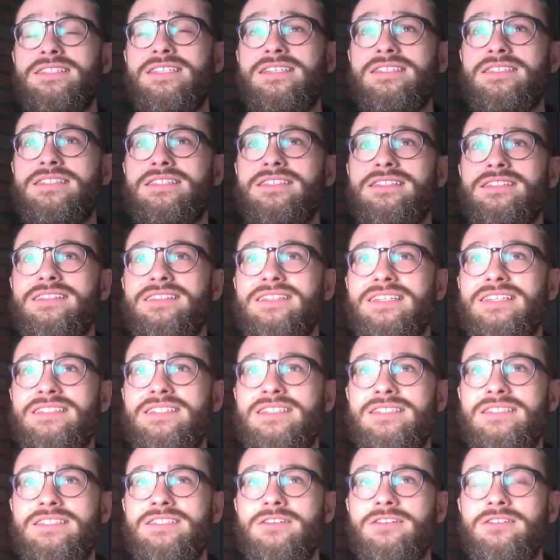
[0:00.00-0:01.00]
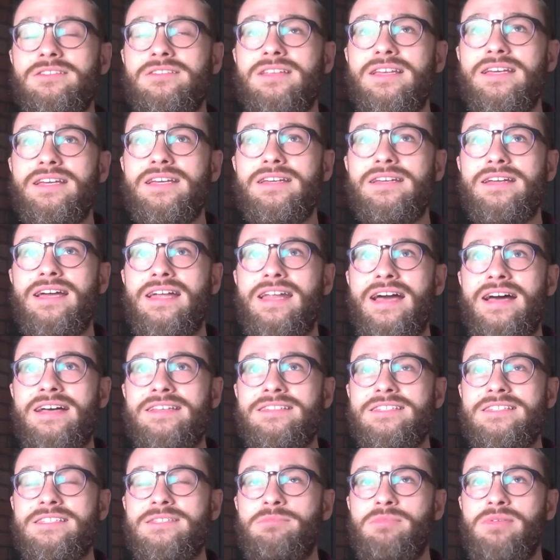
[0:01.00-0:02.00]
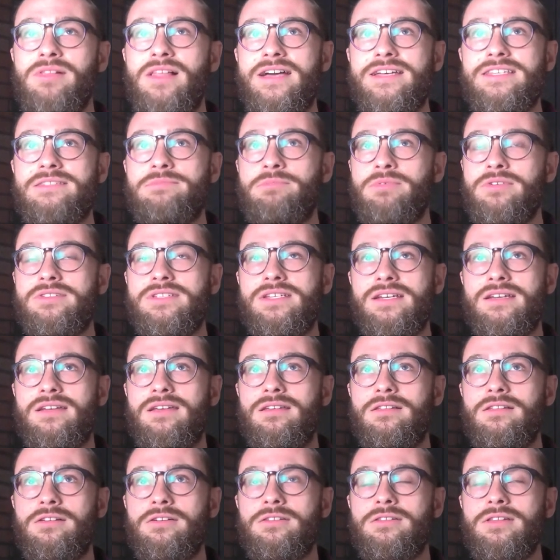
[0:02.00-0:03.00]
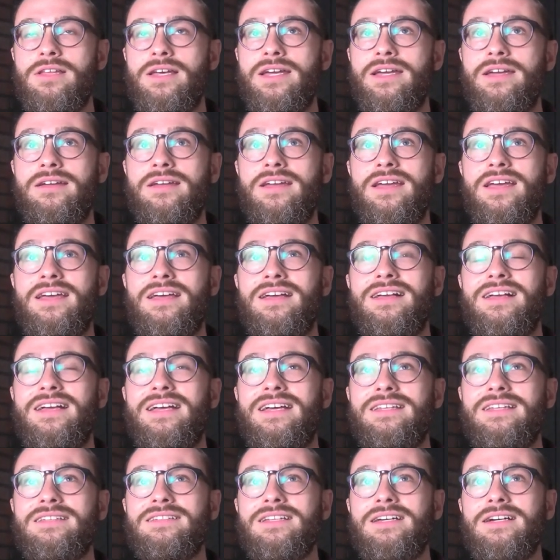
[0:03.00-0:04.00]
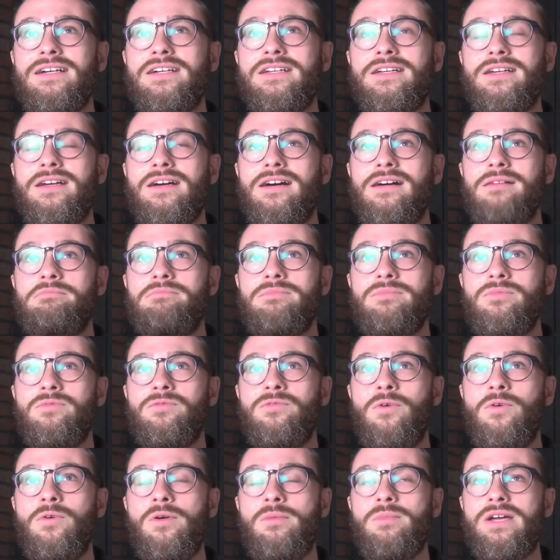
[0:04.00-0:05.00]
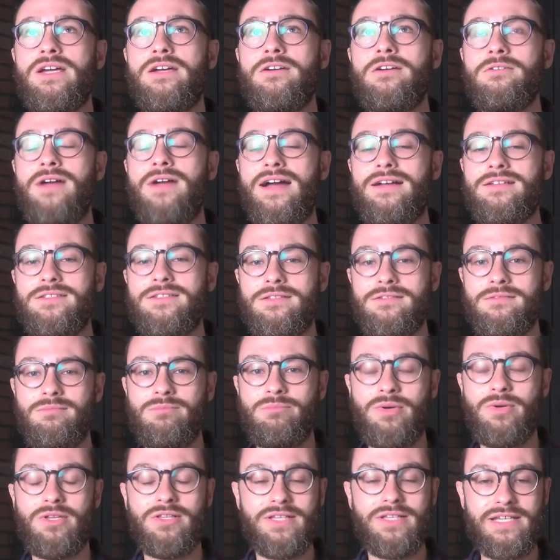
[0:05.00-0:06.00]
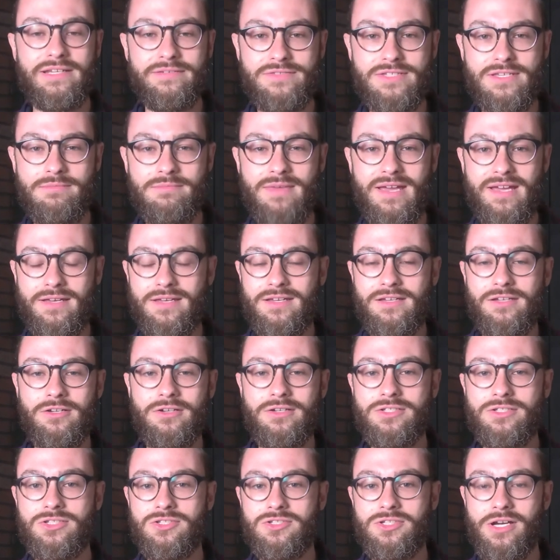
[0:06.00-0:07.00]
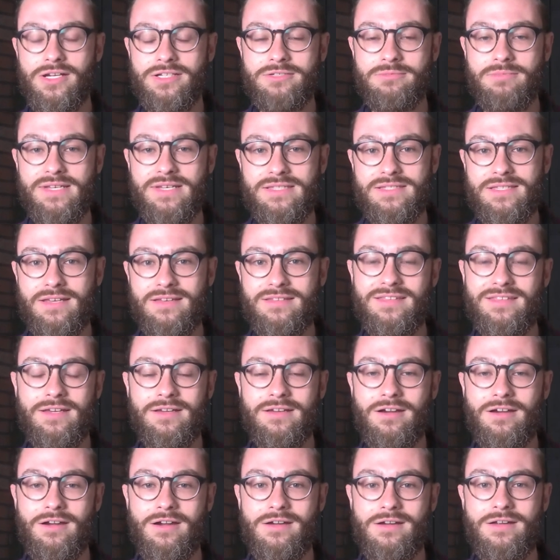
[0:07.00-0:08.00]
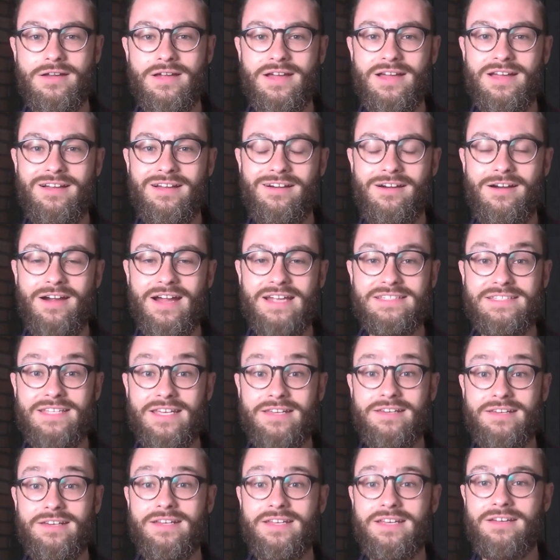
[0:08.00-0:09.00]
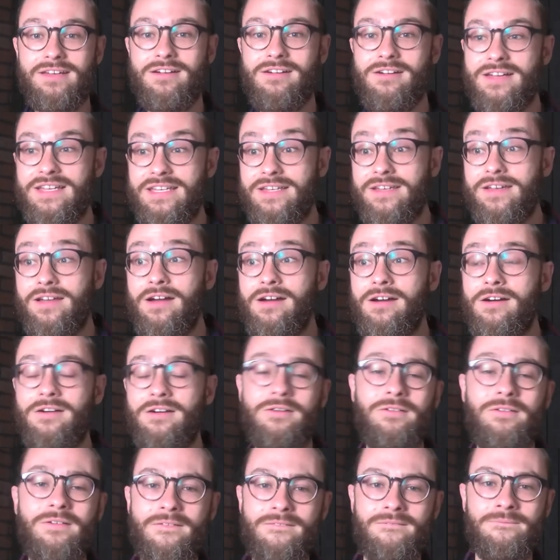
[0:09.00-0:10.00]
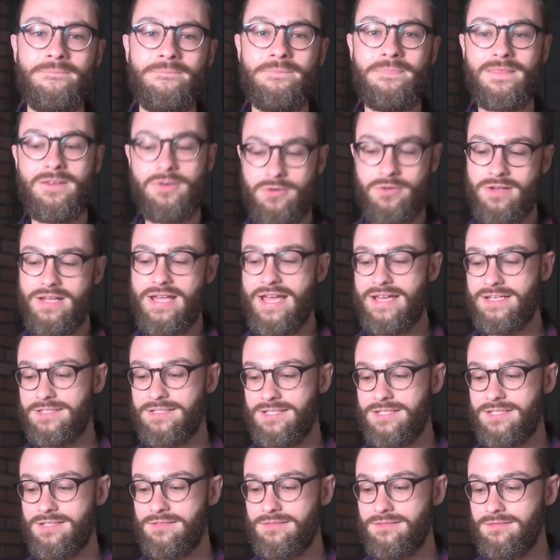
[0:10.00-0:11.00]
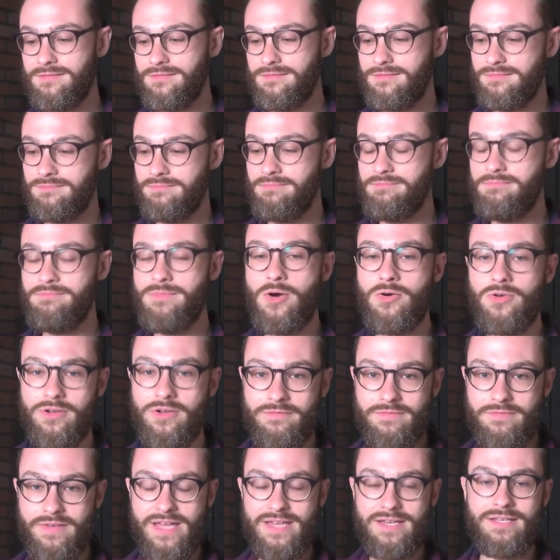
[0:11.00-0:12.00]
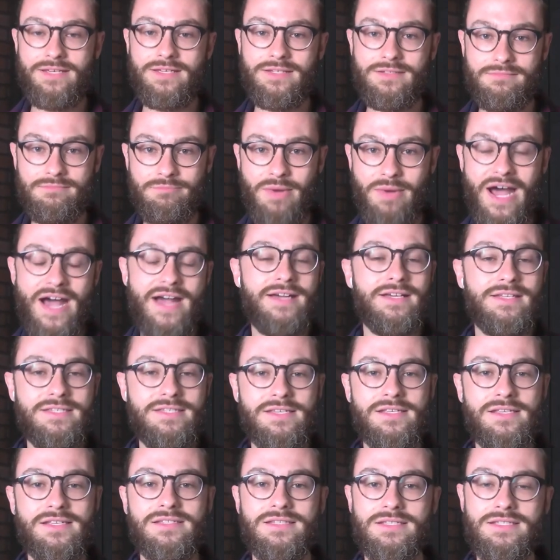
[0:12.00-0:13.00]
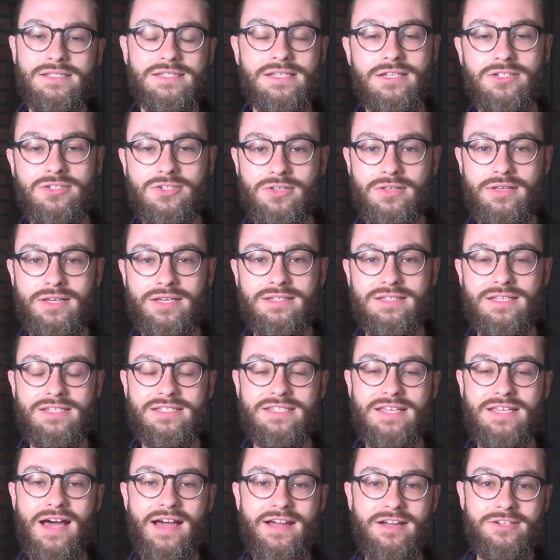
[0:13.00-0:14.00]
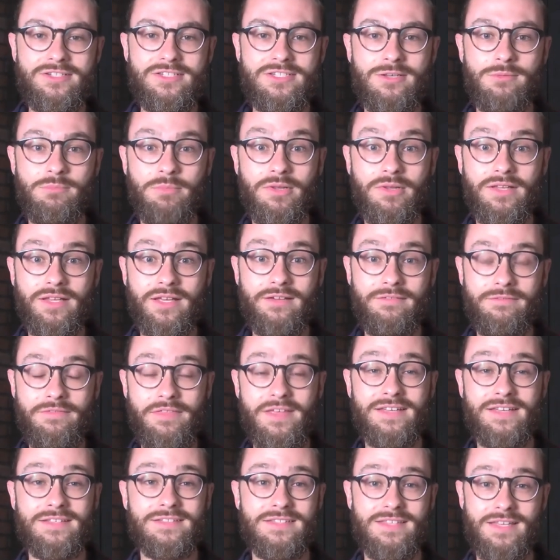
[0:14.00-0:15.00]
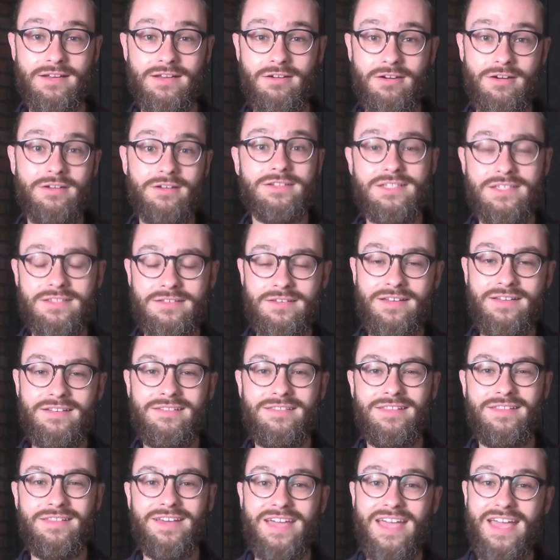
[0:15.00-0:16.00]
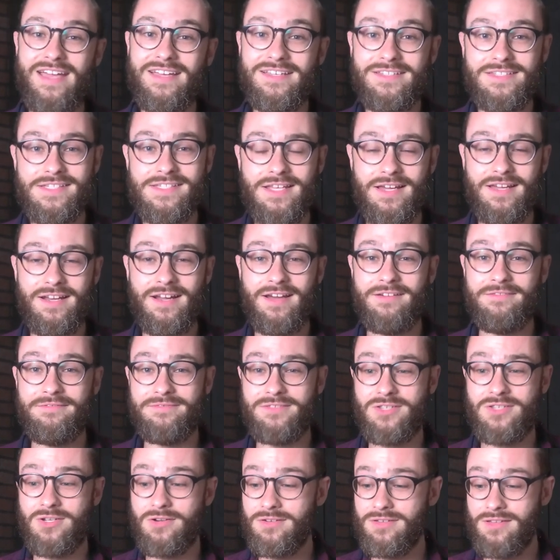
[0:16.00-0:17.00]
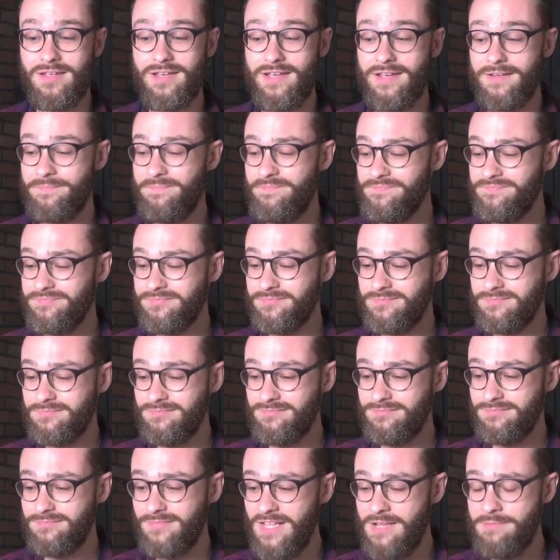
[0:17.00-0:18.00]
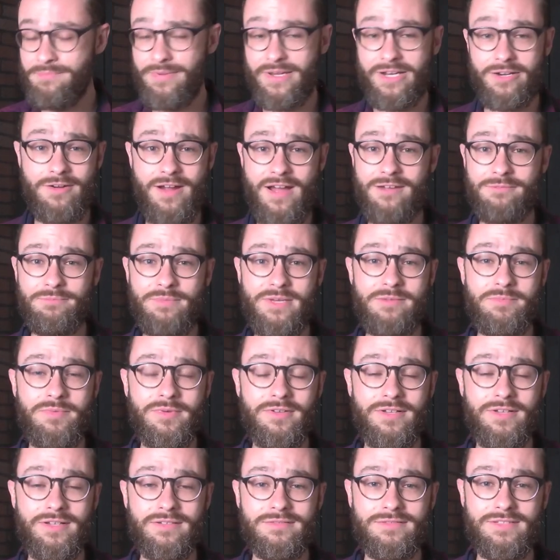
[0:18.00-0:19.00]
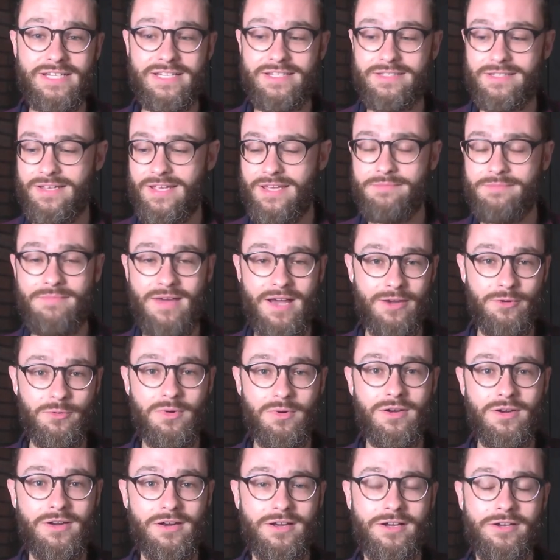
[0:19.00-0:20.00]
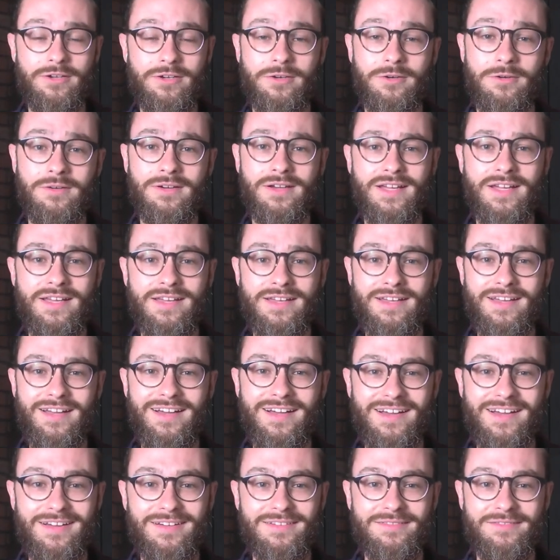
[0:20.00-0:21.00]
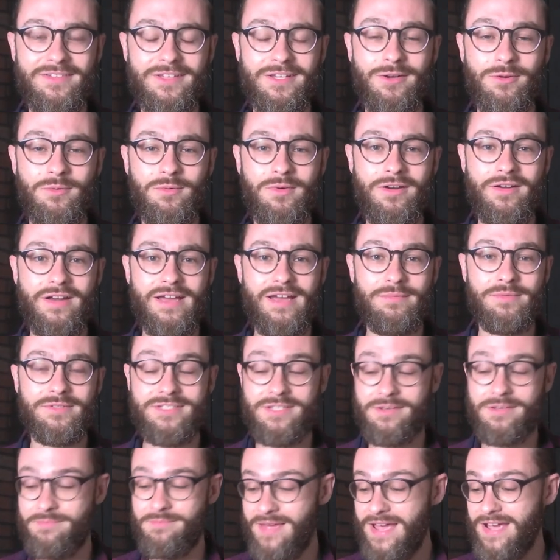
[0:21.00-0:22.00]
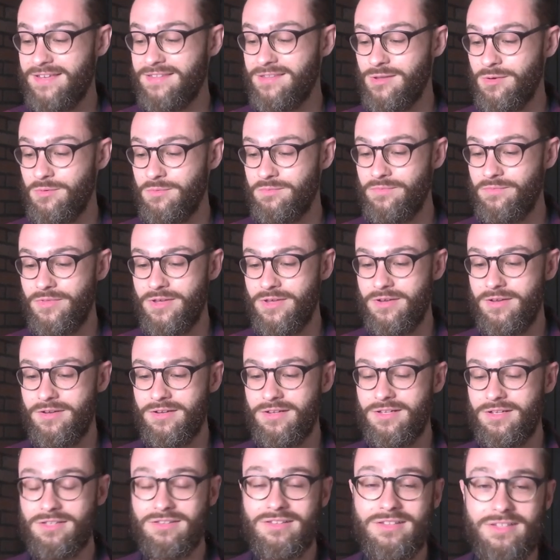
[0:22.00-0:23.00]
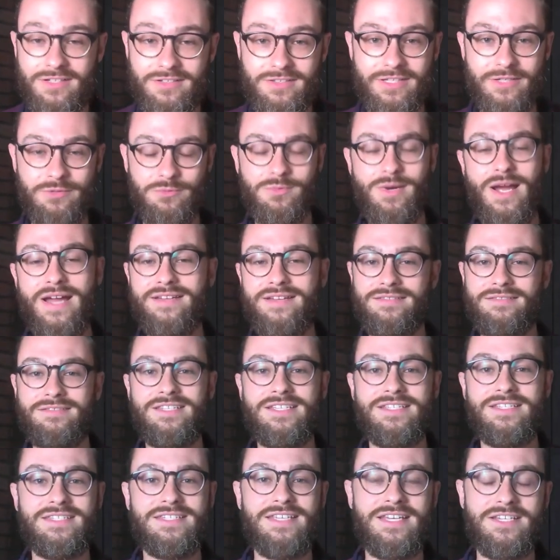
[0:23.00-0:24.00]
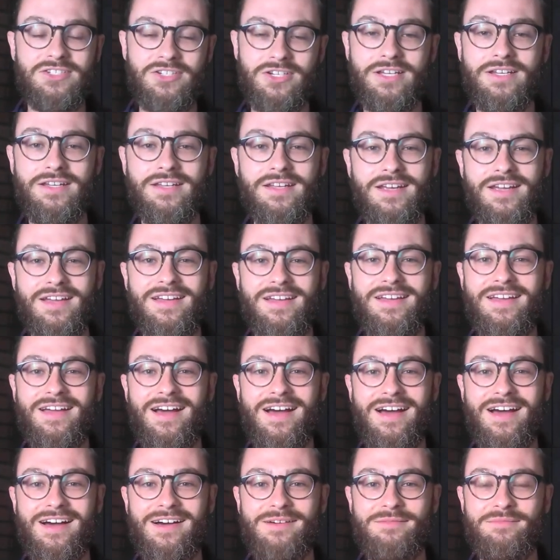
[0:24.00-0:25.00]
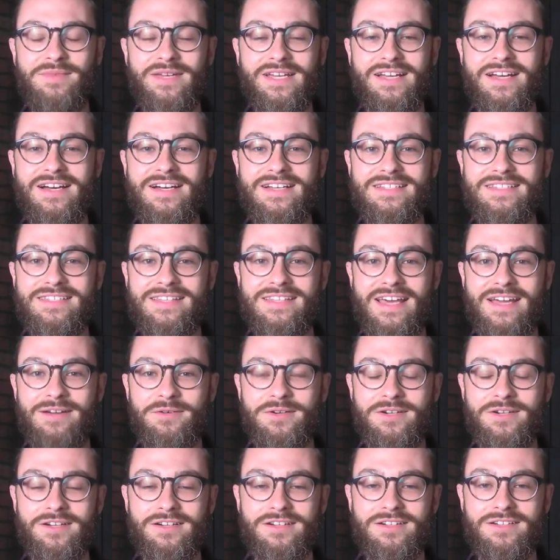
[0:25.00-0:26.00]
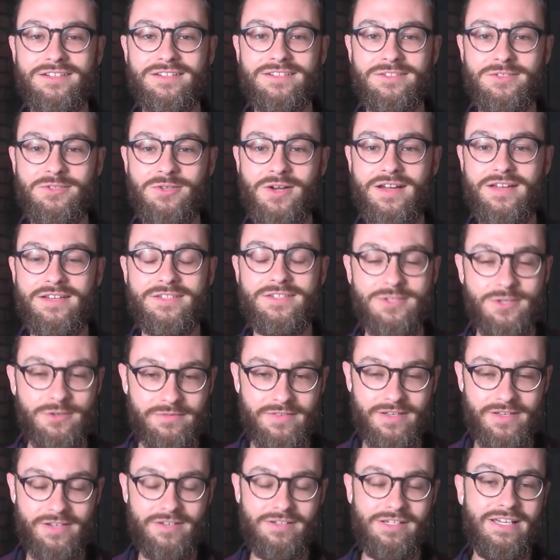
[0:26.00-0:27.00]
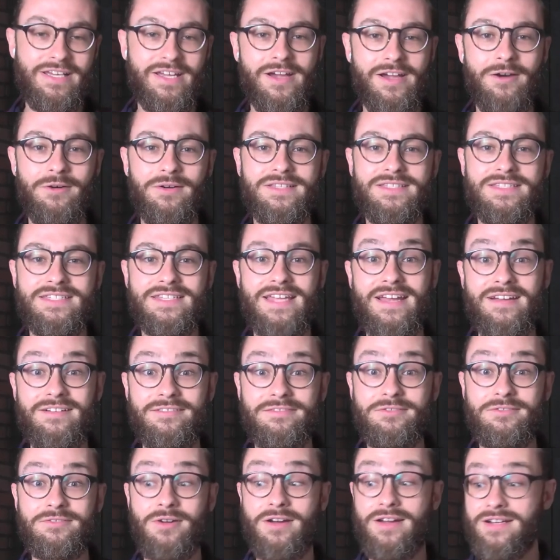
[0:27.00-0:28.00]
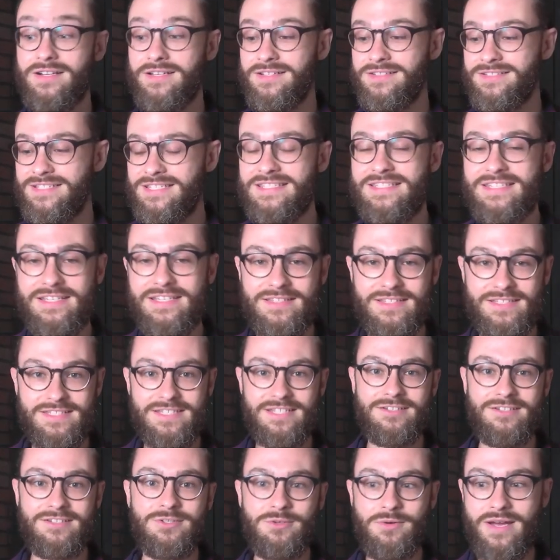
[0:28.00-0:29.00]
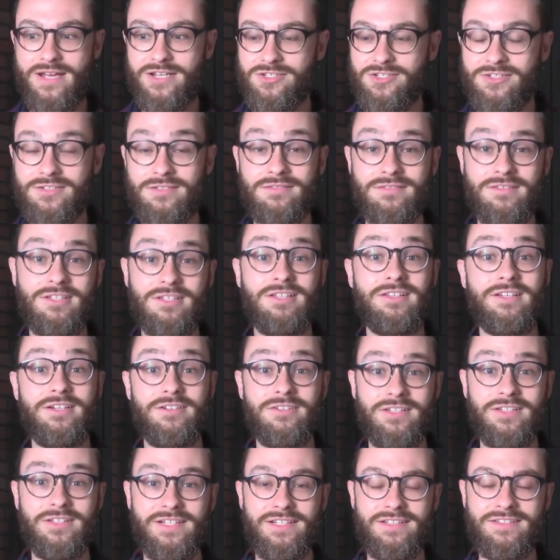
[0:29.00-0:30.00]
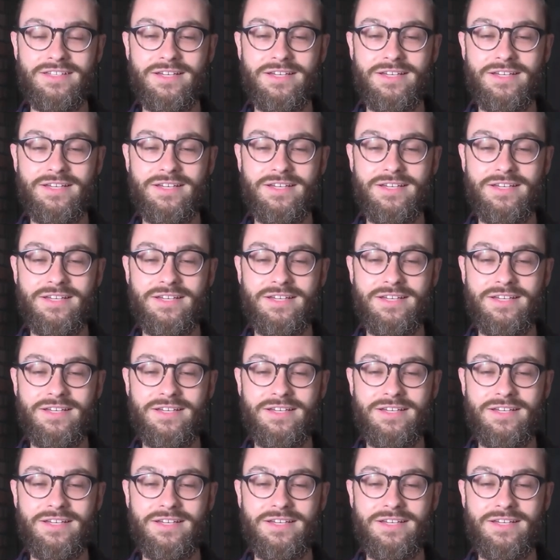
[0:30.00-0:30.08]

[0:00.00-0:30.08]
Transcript: is this is certainly it has its place particularly in like um, forming correct beliefs and making good judgments i think our our identity and our ego create motivated biases essentially desires to believe things that aren't the case and i've certainly been around people in, in my work who uh, you know weren't able to make the the clearly right decision uh, because they were trying to serve their ego instead of trying to see the situation clearly.